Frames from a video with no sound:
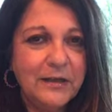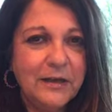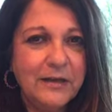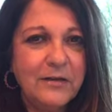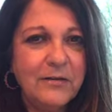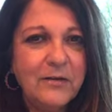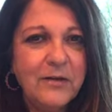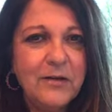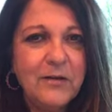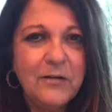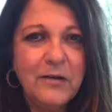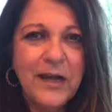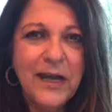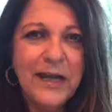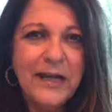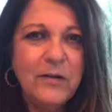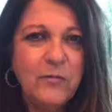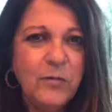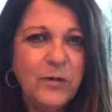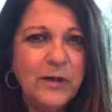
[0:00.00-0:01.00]
I don't know
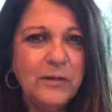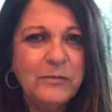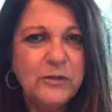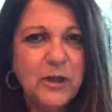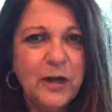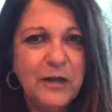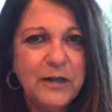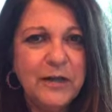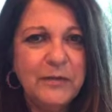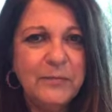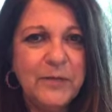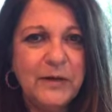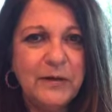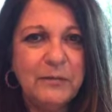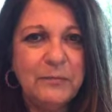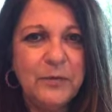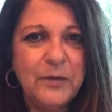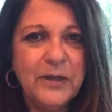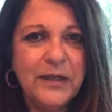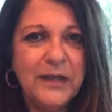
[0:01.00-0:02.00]
kind of what I'm talking about. I'm
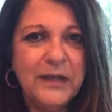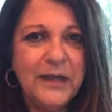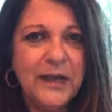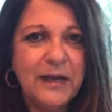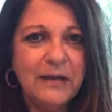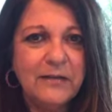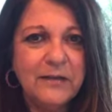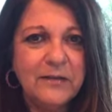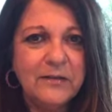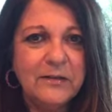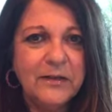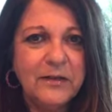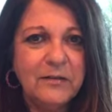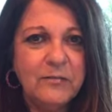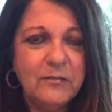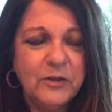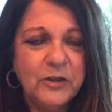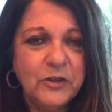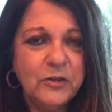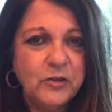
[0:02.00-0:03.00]
putting it out there that
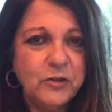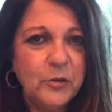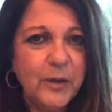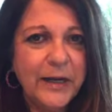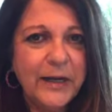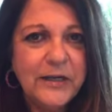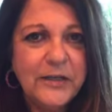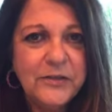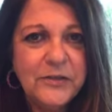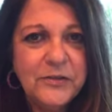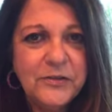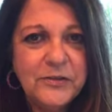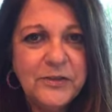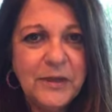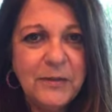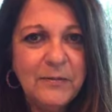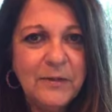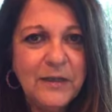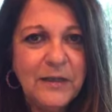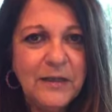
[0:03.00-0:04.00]
when you try to do
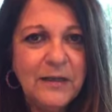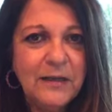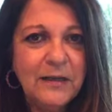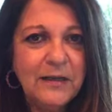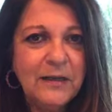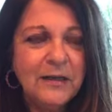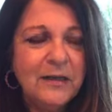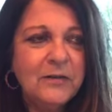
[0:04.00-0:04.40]
something,